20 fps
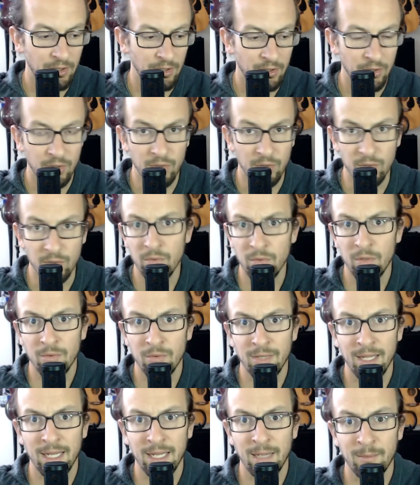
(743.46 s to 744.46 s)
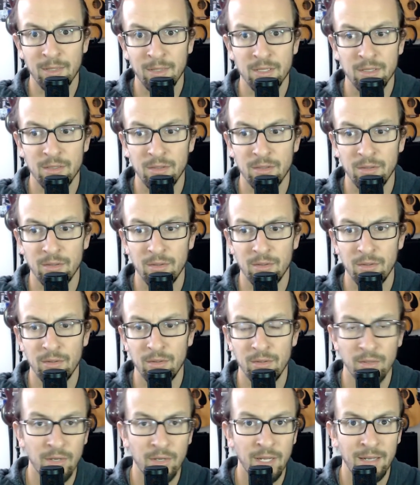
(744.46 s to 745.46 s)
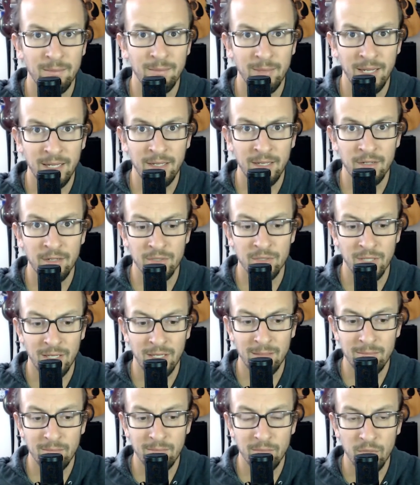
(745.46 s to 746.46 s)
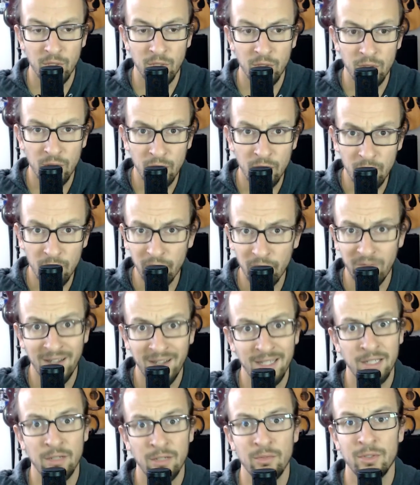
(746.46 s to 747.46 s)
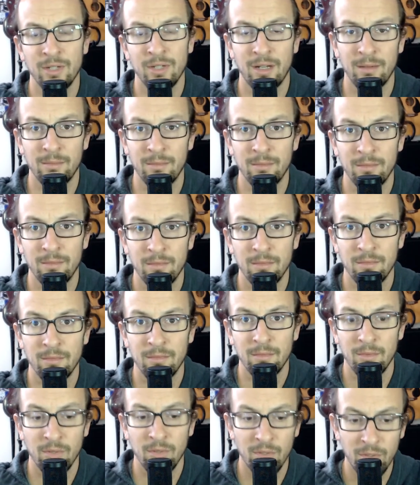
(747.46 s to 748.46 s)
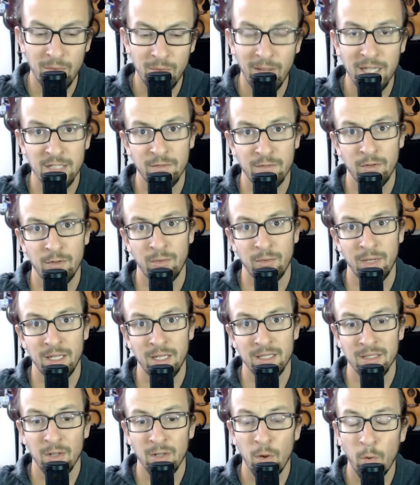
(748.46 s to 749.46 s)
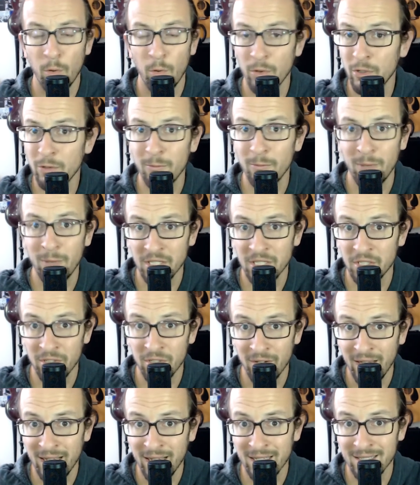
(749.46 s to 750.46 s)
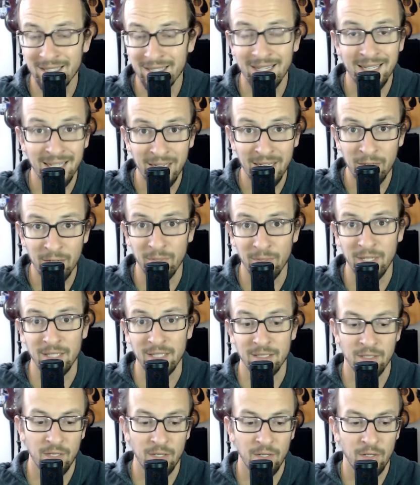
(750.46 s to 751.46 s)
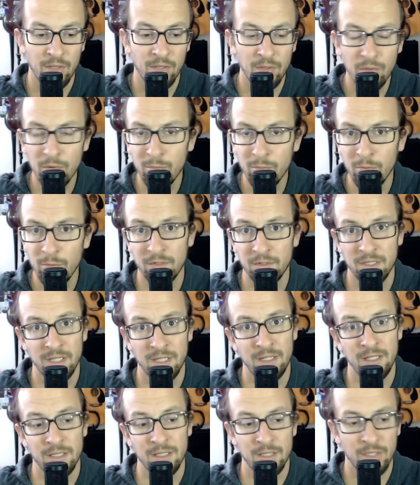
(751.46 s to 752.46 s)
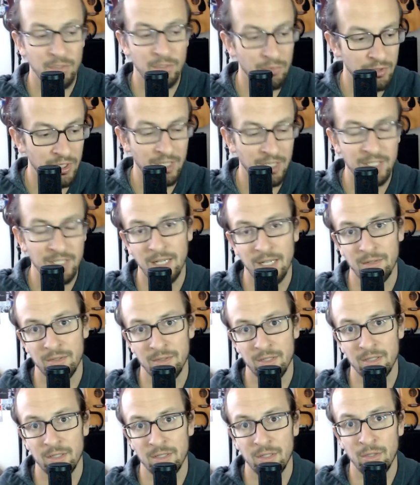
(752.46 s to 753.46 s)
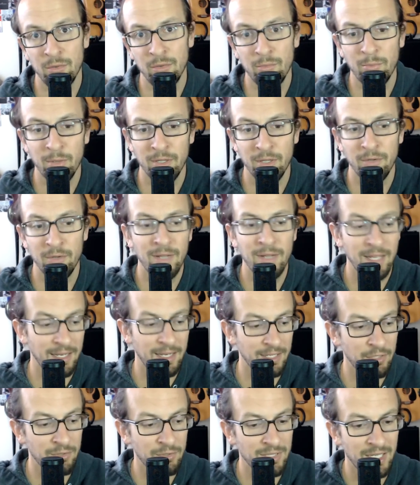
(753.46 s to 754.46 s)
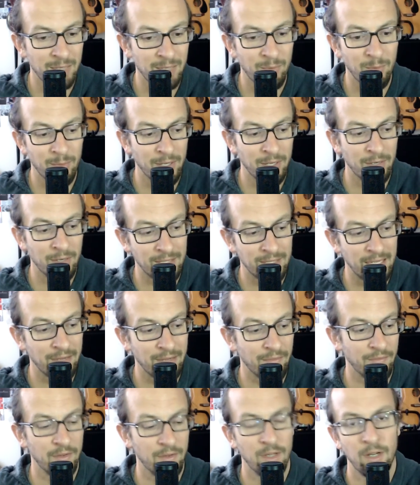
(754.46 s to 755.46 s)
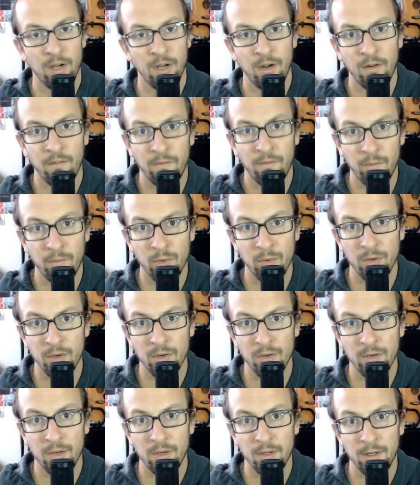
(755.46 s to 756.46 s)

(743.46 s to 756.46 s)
You don't like how much you're getting paid at your job, you find a new job. You ask for a raise, or you bust your ass and get a raise. You move cities, you change houses, you set up a better life for